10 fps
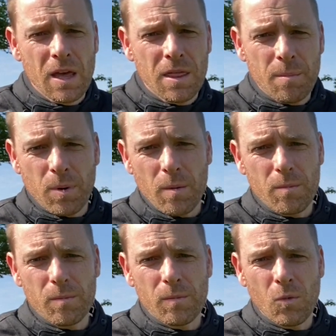The
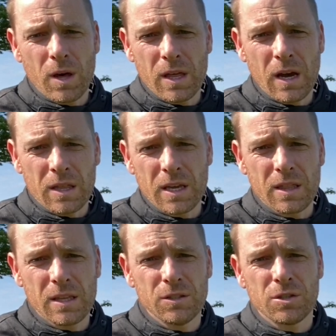problem why I think
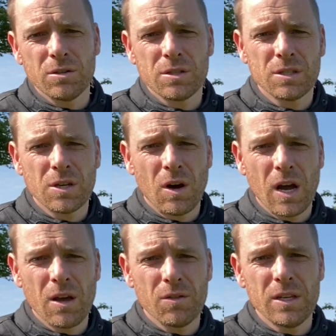the insurance is so
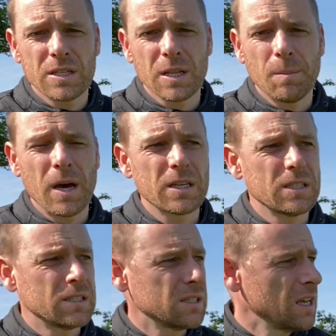high on these little bikes
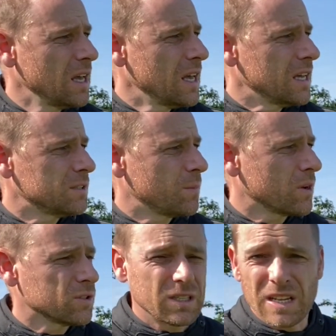is
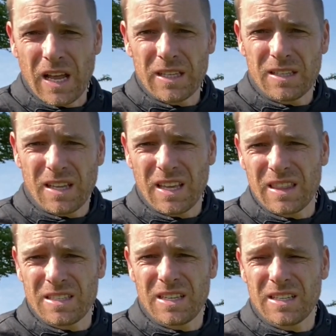because it's light. I think
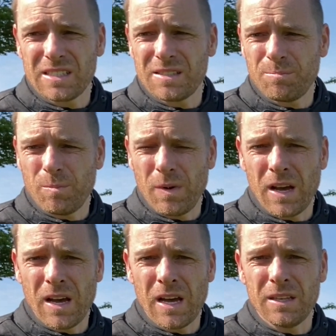this thing is
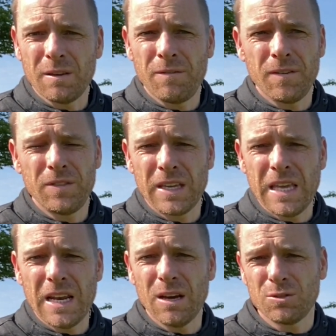under 50
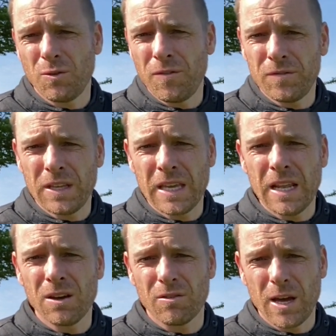kilos or 50
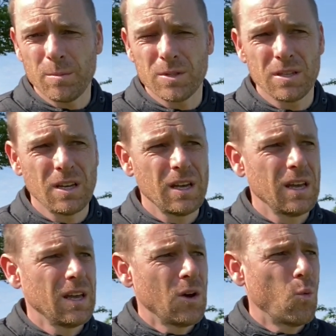kilograms,
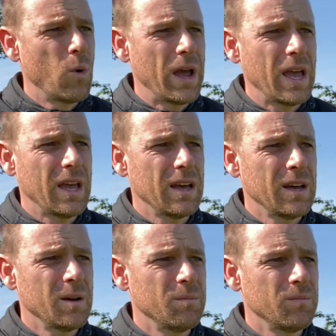where
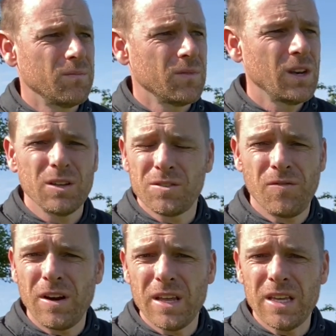it's
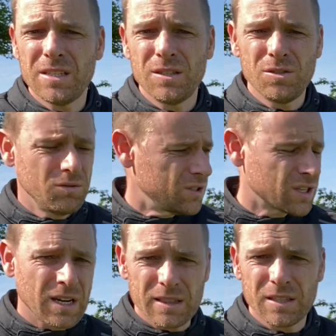very easy to
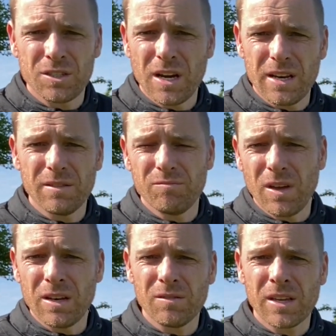just cut the chain
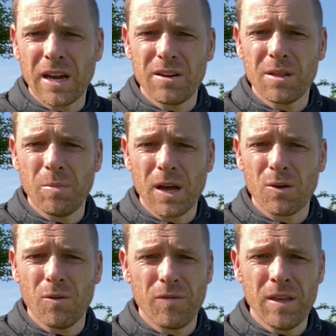and carry the bike
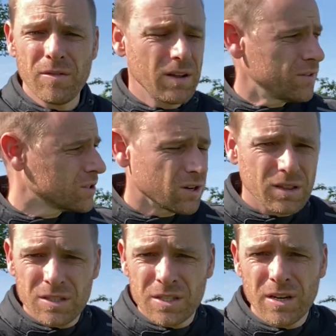off. Even if it's got
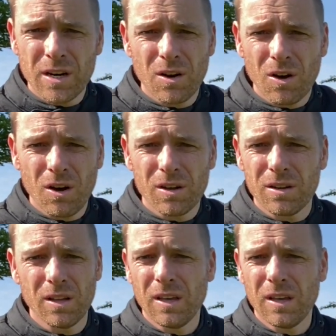the steering lock on,